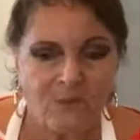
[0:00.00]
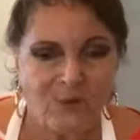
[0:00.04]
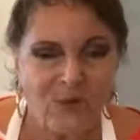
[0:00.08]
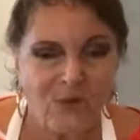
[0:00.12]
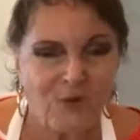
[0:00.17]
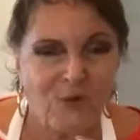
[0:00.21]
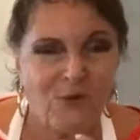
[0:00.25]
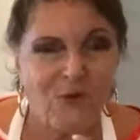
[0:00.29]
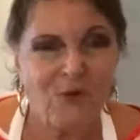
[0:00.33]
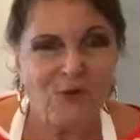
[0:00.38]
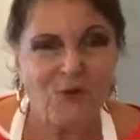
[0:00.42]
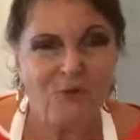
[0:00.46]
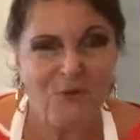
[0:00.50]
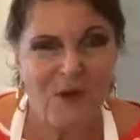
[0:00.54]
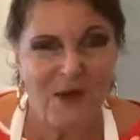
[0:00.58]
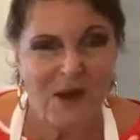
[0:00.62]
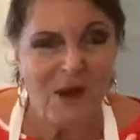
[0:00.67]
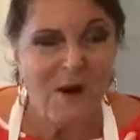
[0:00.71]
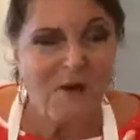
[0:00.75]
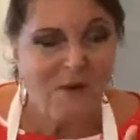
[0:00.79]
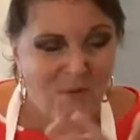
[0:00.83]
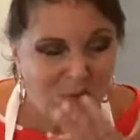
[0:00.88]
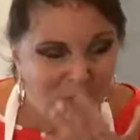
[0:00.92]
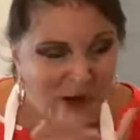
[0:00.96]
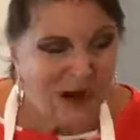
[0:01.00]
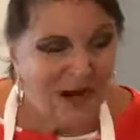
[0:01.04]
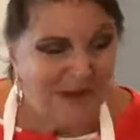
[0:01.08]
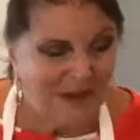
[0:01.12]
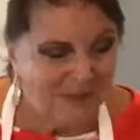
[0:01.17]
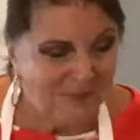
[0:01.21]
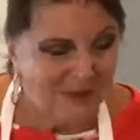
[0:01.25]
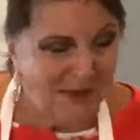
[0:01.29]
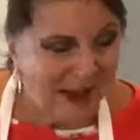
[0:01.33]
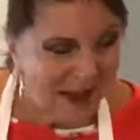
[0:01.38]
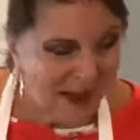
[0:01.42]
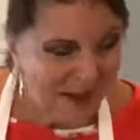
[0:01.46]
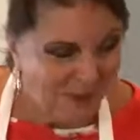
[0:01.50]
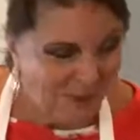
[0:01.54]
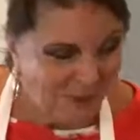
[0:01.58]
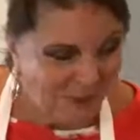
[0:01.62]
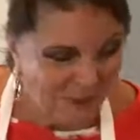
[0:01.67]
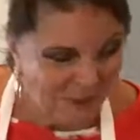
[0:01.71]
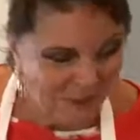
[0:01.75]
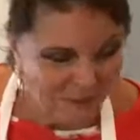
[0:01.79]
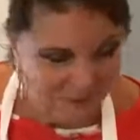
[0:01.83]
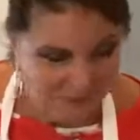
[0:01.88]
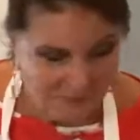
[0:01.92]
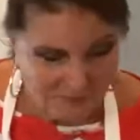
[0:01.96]
Excuse me. Right,
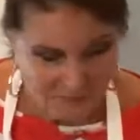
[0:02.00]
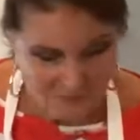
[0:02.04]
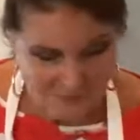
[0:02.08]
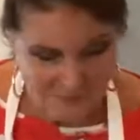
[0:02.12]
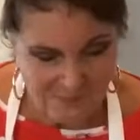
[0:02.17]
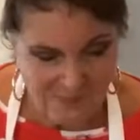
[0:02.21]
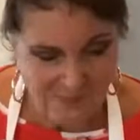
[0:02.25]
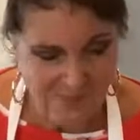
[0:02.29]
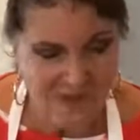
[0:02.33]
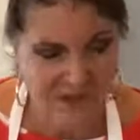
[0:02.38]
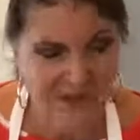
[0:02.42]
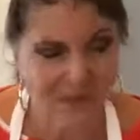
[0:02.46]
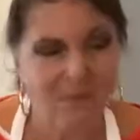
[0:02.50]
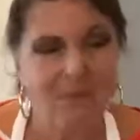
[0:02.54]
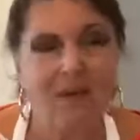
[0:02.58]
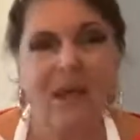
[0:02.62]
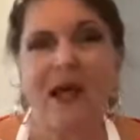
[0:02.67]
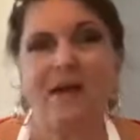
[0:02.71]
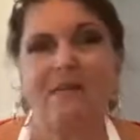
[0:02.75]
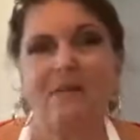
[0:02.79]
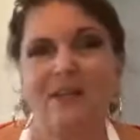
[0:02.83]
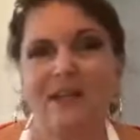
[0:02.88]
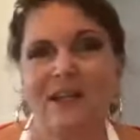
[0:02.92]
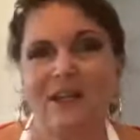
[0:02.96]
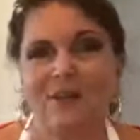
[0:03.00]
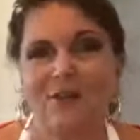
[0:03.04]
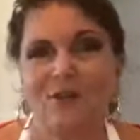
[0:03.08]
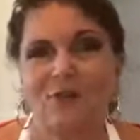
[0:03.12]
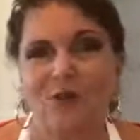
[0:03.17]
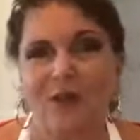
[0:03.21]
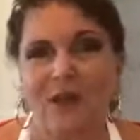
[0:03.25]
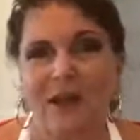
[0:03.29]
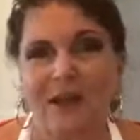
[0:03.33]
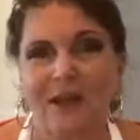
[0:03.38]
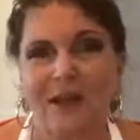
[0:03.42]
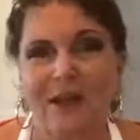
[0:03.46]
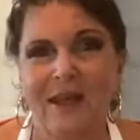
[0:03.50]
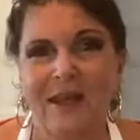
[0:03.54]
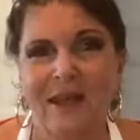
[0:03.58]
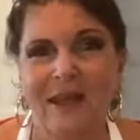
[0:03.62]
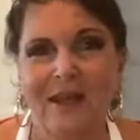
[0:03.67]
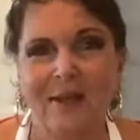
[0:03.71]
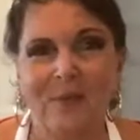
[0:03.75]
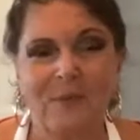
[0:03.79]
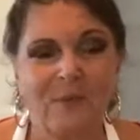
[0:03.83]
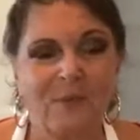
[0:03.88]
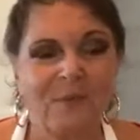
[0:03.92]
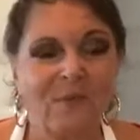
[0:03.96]
now, let me have a little drink
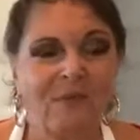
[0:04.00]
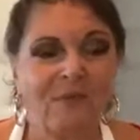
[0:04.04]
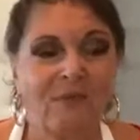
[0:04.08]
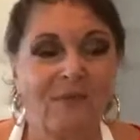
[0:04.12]
here.